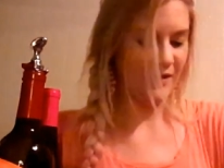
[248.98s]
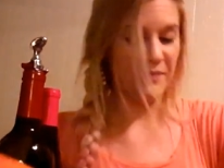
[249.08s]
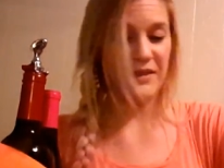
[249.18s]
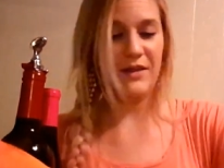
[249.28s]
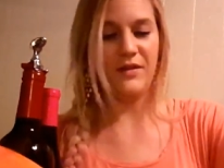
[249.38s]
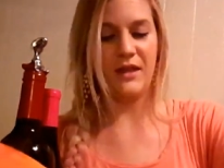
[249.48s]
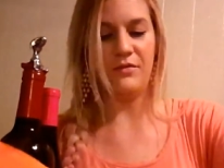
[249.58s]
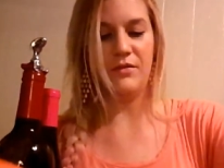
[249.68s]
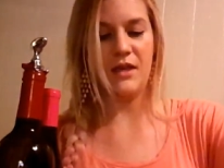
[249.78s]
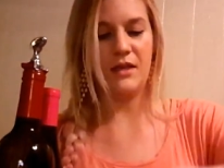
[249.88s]
I'm saving
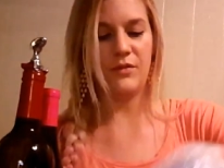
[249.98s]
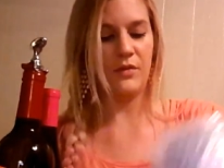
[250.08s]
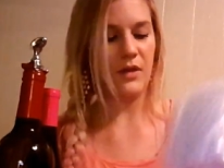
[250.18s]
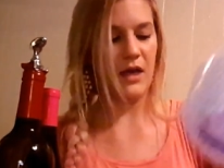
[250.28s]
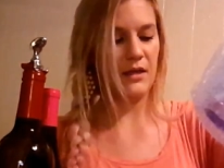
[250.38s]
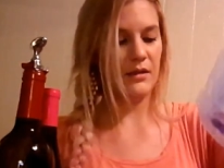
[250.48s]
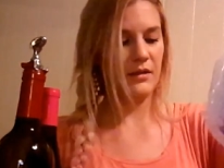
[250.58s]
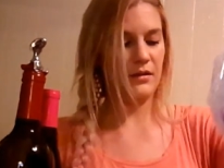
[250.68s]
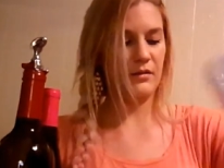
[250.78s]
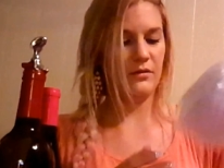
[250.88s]
that vase for
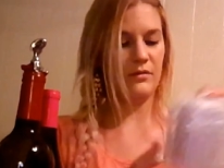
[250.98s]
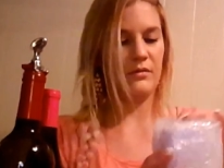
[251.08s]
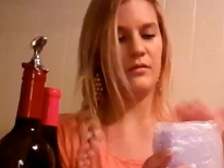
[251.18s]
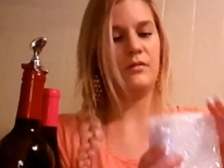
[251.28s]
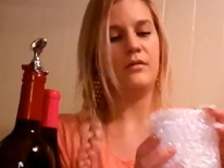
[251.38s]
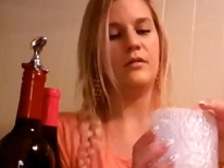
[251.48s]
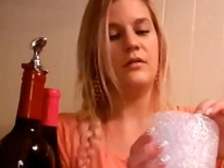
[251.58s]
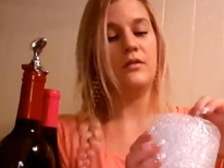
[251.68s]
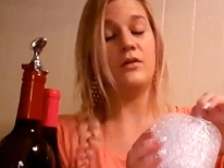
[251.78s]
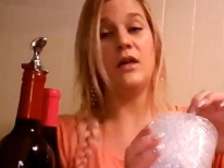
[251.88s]
last.
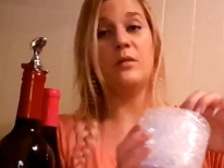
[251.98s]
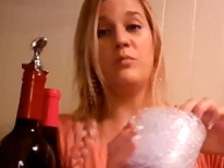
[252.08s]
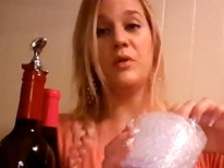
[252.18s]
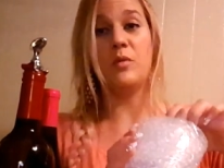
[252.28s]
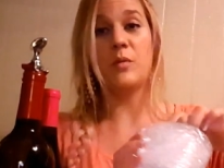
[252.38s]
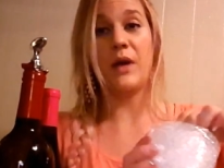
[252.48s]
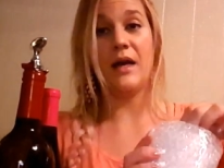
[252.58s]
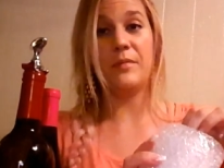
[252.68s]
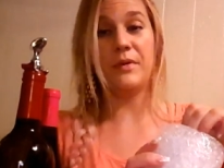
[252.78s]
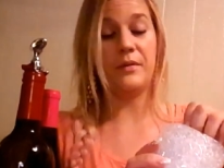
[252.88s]
A lot of bubble
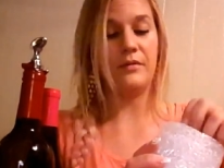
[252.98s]
wrap.